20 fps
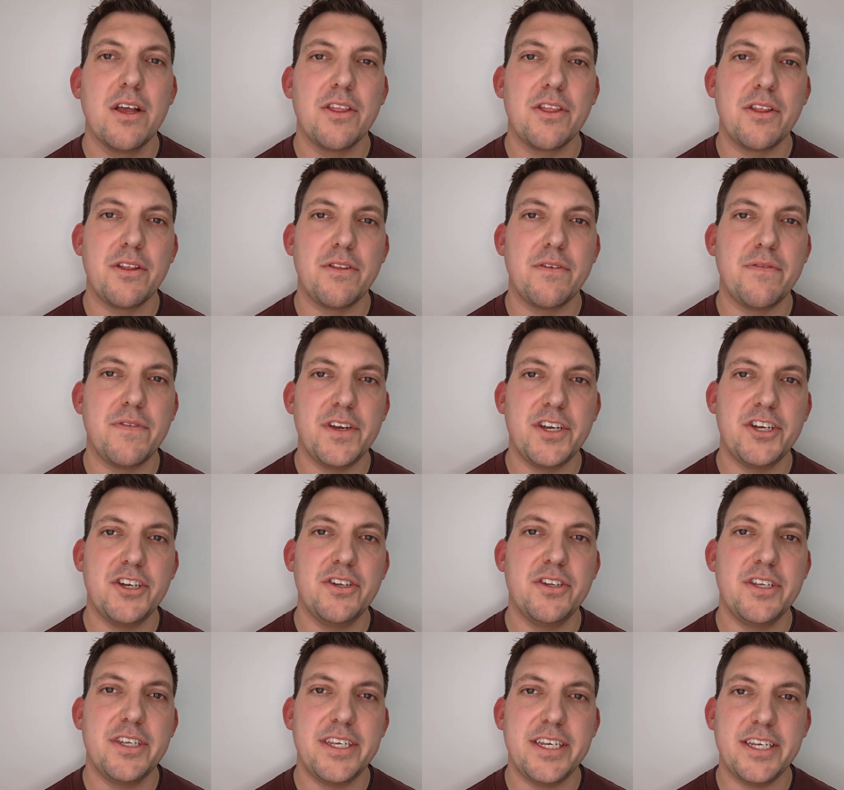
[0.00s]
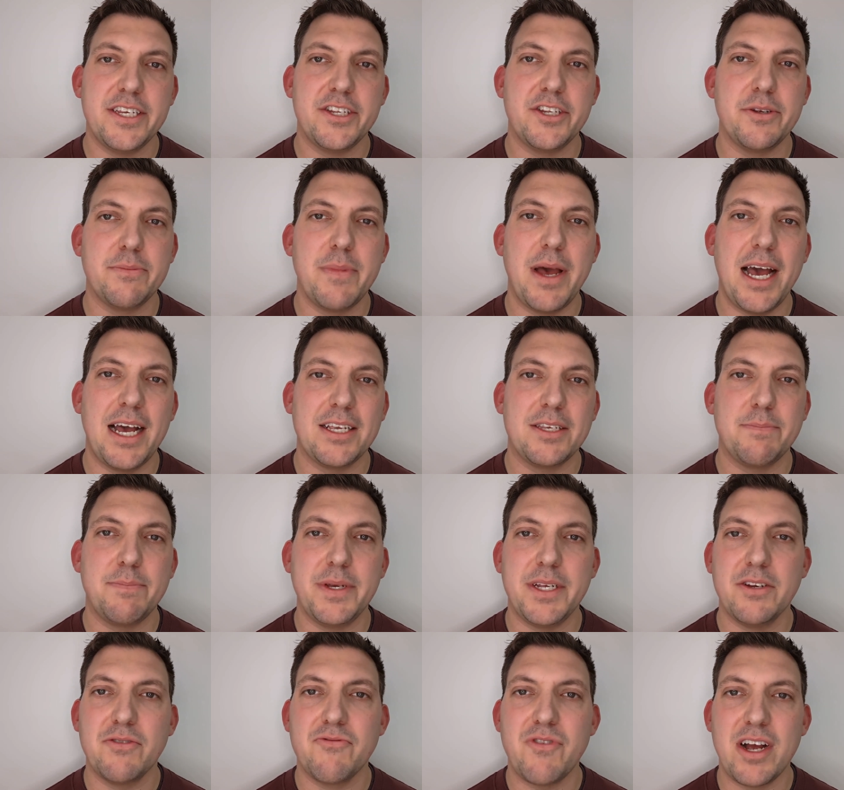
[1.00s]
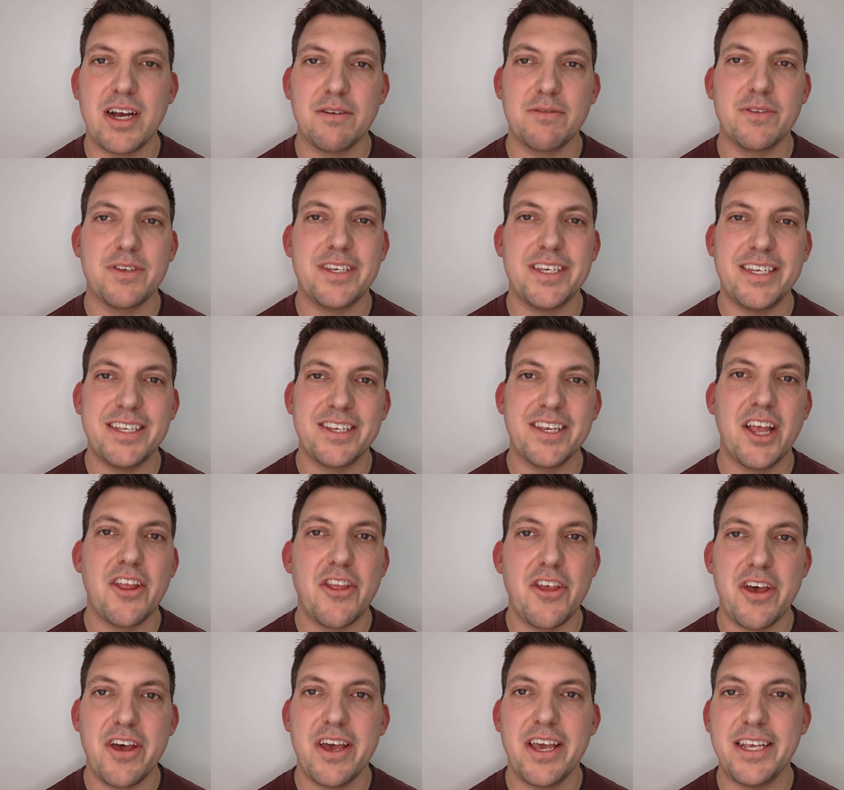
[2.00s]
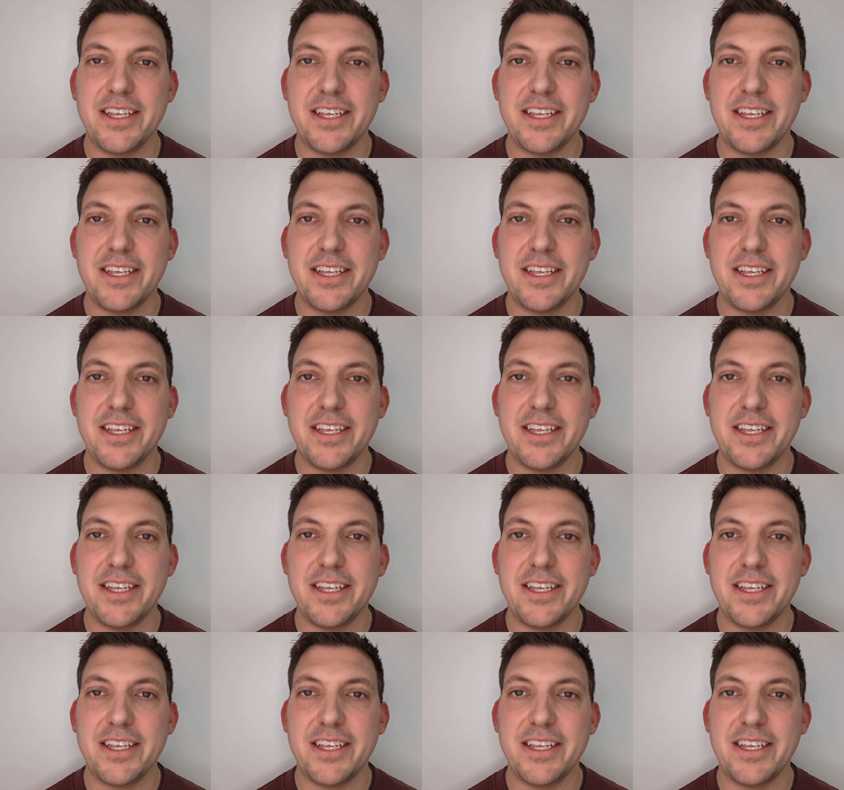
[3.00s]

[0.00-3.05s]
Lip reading: The division system has been around since the